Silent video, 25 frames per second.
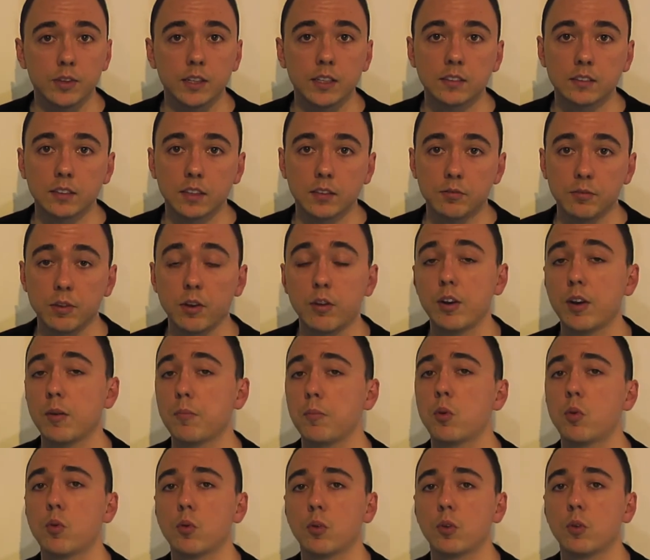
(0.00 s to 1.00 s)
is a very
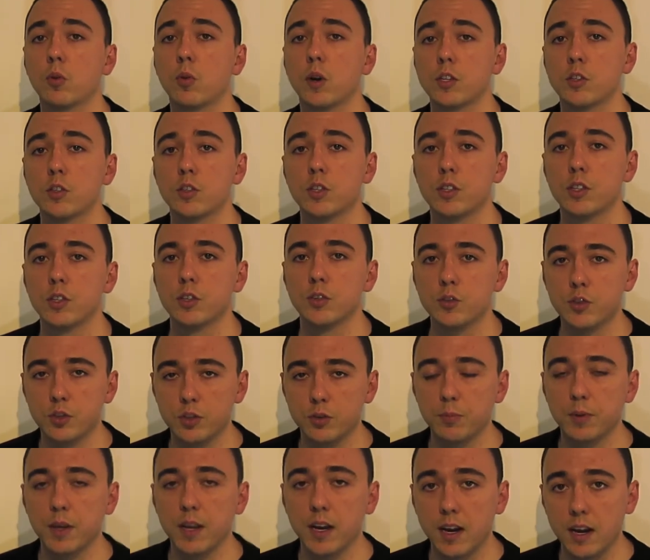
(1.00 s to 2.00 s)
important question that you
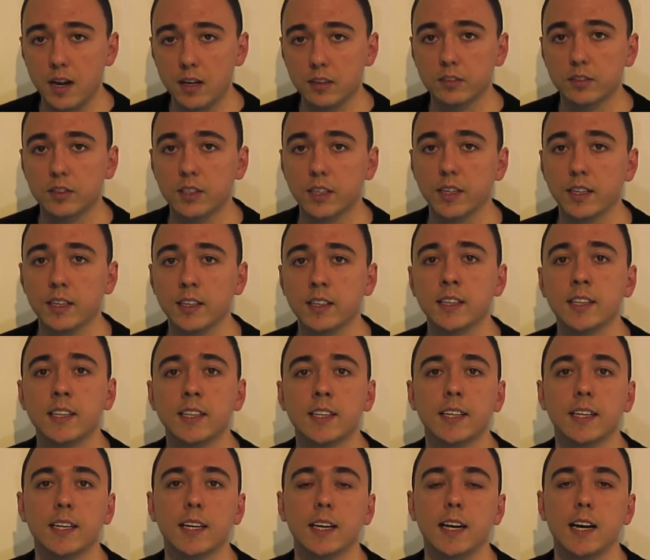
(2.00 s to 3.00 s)
should be asking
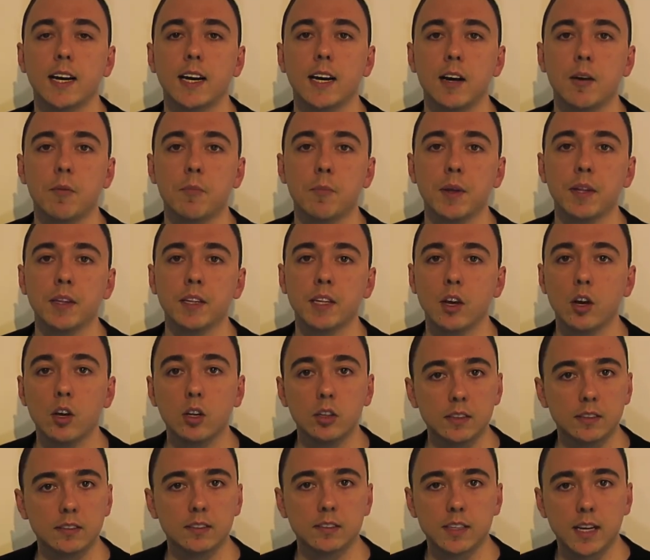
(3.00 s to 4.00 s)
in the
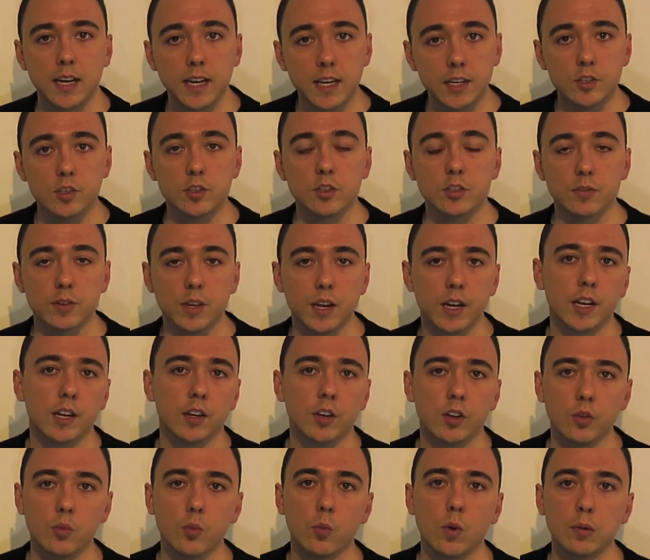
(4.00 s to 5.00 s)
early stages of getting a
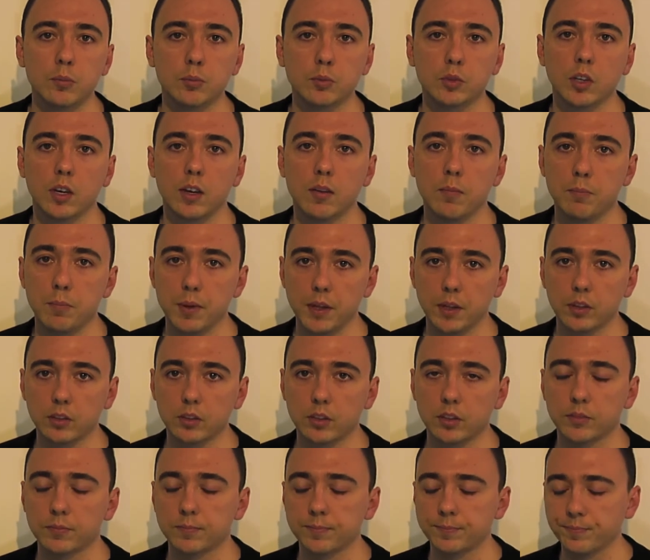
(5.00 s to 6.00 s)
new website
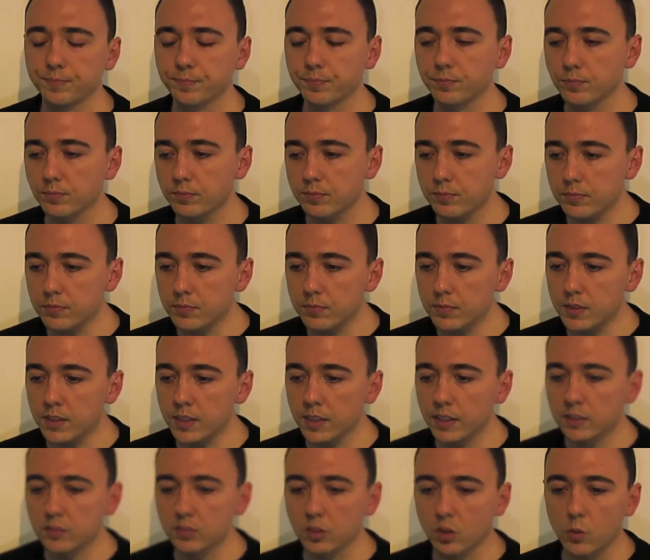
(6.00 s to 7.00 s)
built.
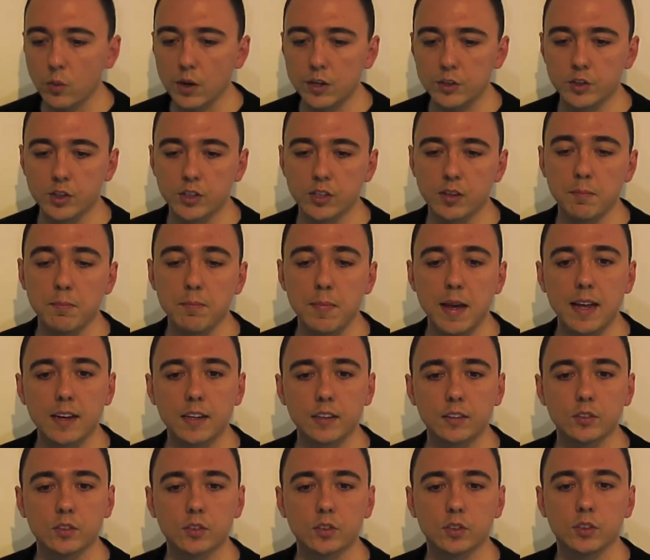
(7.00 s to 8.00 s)
It's a question that
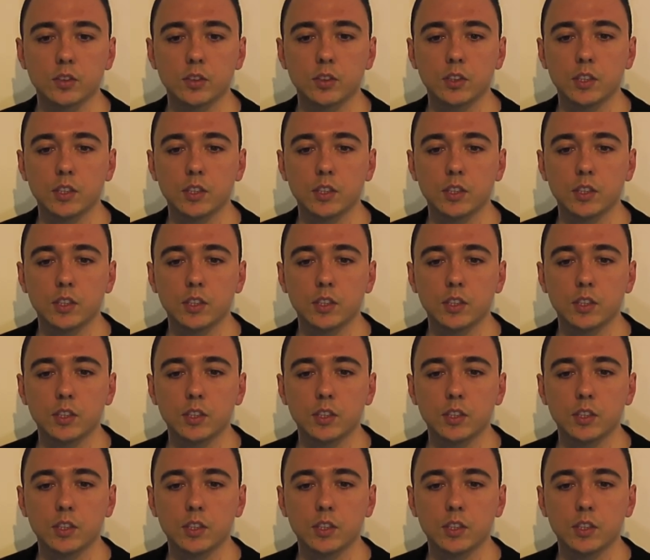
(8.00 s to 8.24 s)
matters